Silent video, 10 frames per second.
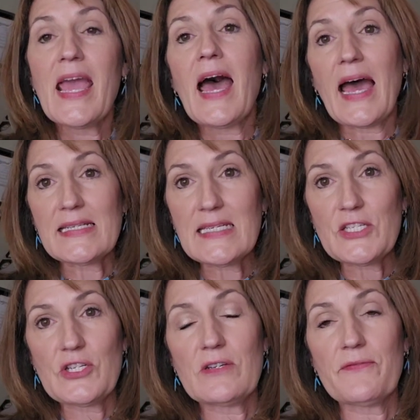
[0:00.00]
I
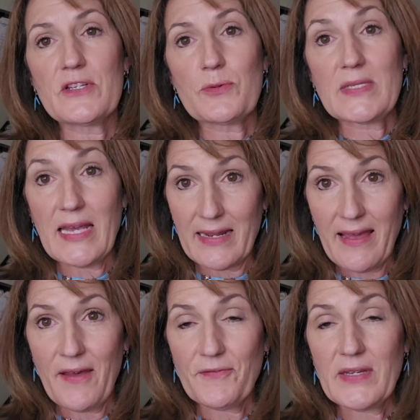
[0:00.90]
teach individuals how to
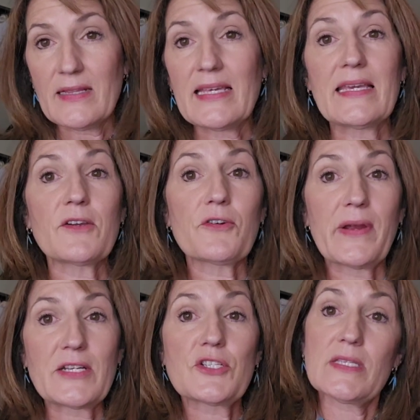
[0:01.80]
confidently and
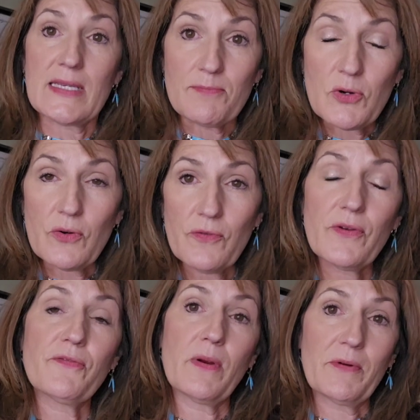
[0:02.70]
courageously move
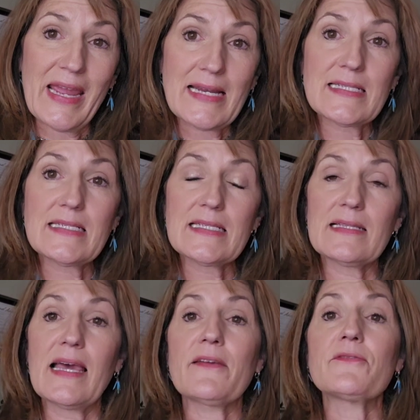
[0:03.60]
from reacting to
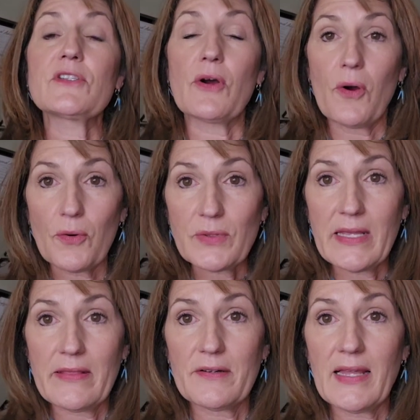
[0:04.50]
life to
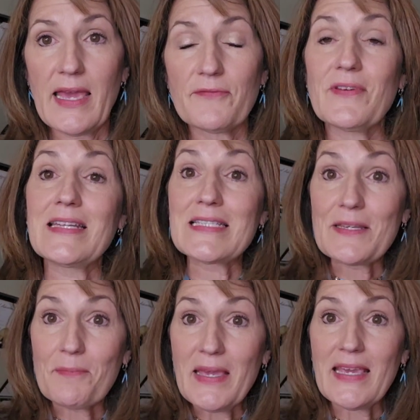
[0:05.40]
owning their life. And
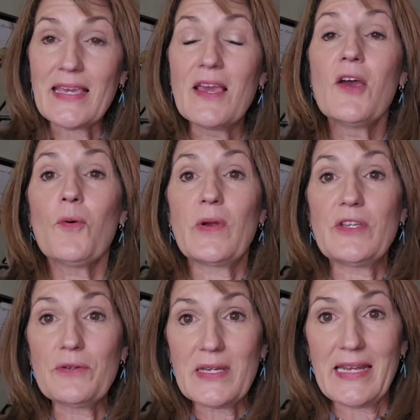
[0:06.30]
to me, when
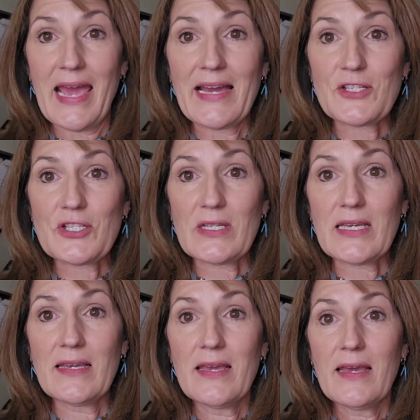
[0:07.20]
you can
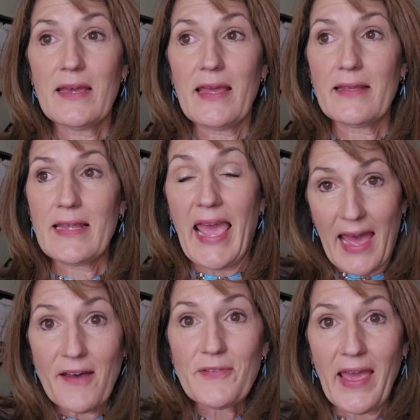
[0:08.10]
actually
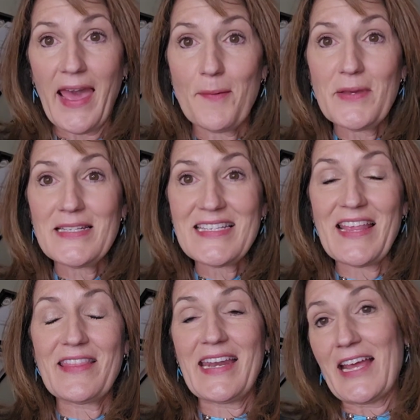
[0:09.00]
have habits
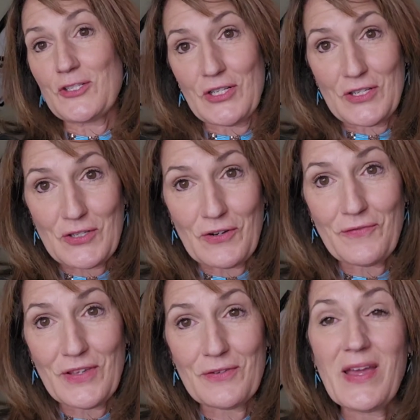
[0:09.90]
that actually serve
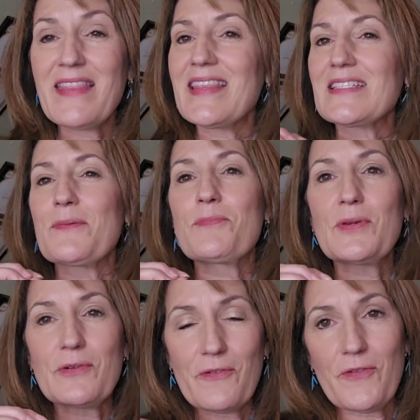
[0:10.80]
you, that's a
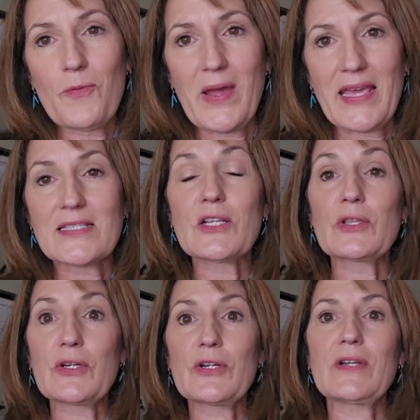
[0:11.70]
beautiful way to
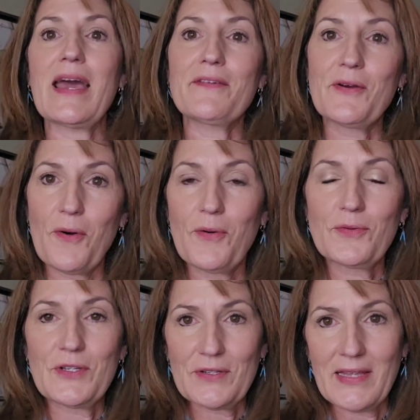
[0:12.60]
learn how to
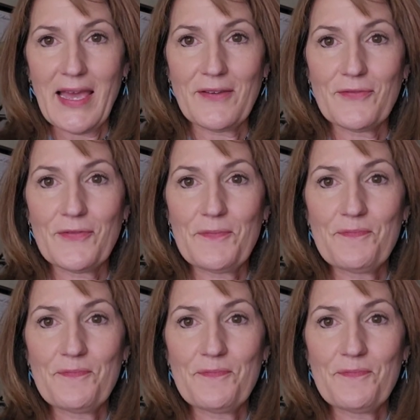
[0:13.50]
own your life.